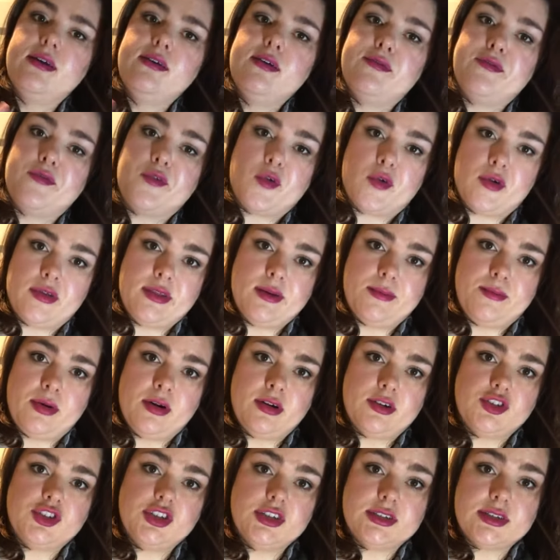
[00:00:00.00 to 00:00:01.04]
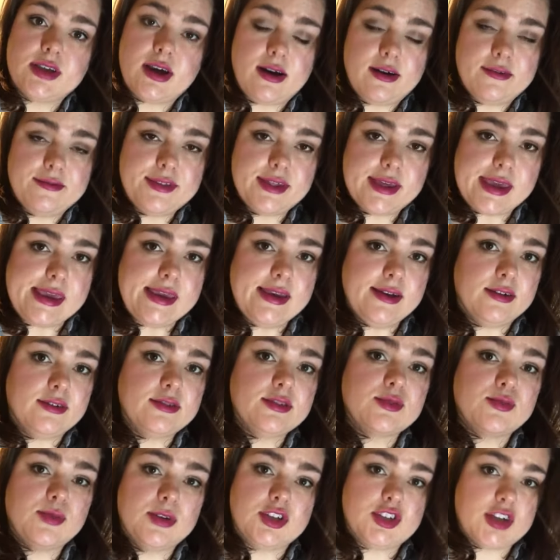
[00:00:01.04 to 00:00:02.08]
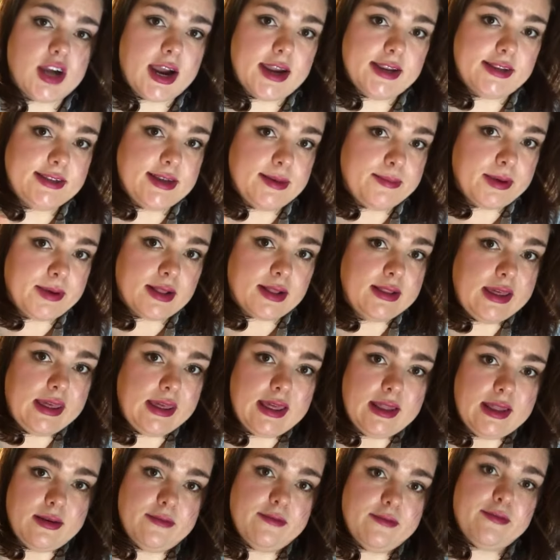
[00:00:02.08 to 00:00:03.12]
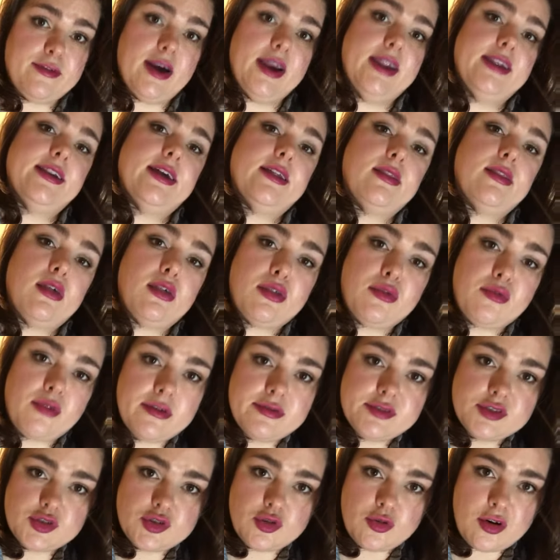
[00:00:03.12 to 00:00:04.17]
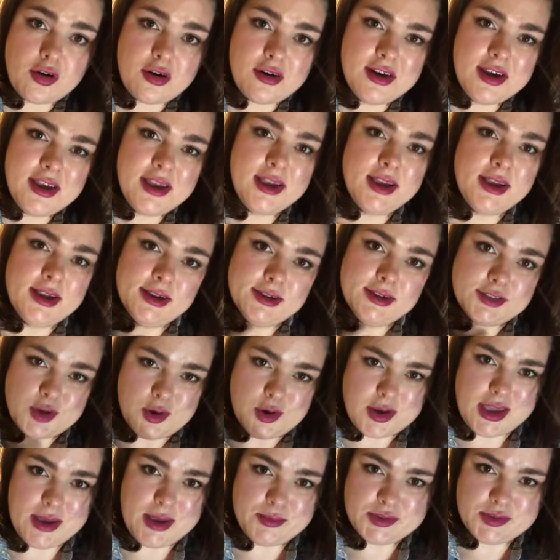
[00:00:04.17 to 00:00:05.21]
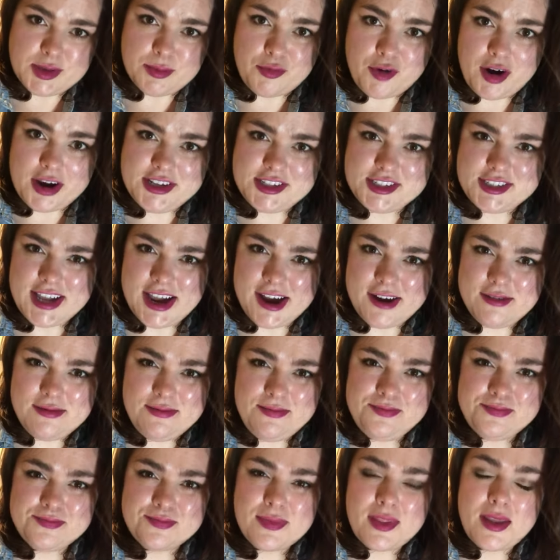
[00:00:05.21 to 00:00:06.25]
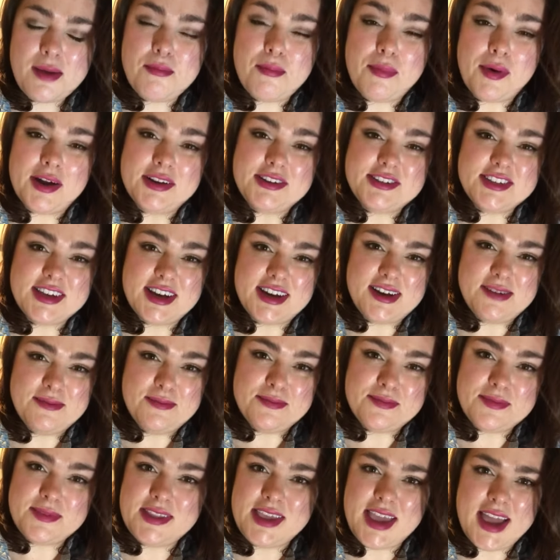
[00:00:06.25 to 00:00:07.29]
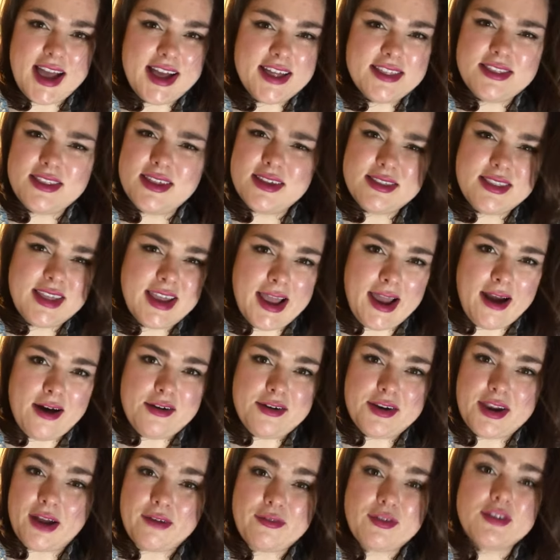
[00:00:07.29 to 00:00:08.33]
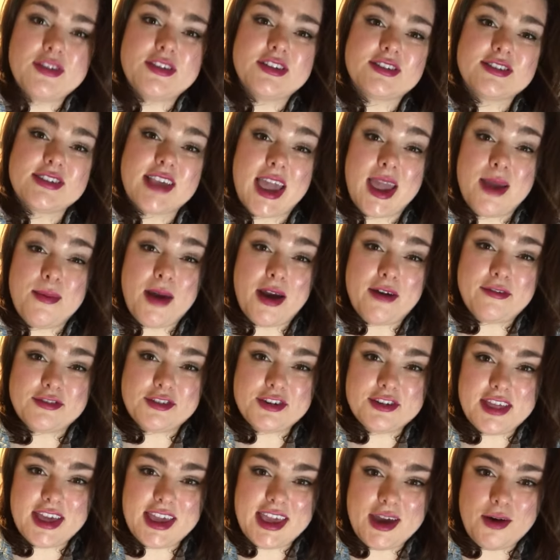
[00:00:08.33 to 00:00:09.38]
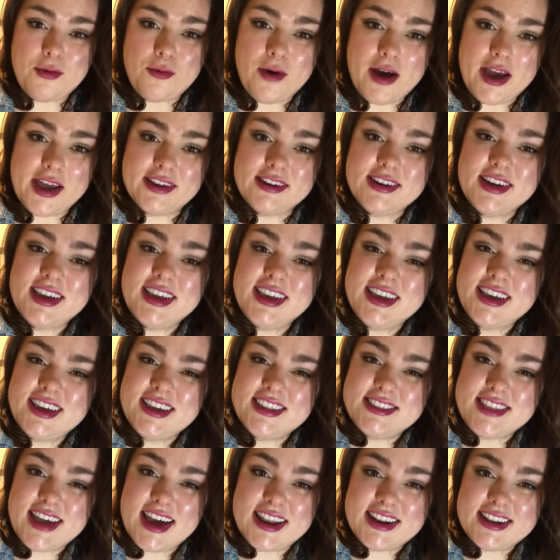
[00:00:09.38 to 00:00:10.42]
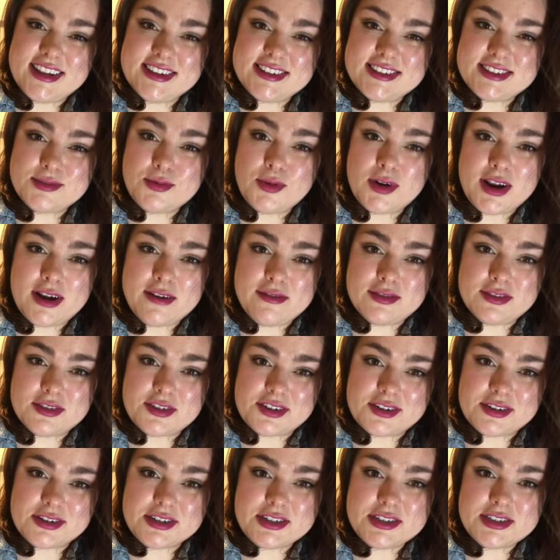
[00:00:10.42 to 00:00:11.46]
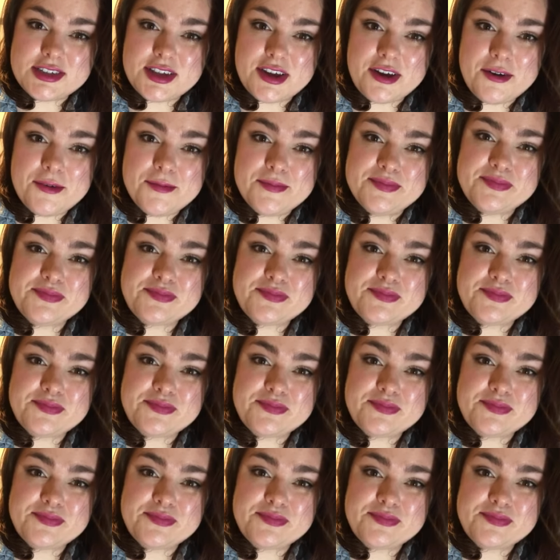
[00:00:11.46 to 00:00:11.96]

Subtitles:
for the purchase of the heels, which I typically can find at the thrift store, so it keeps the price down. But yeah, they are never the same after they get wet. That is what I've learned, so I'm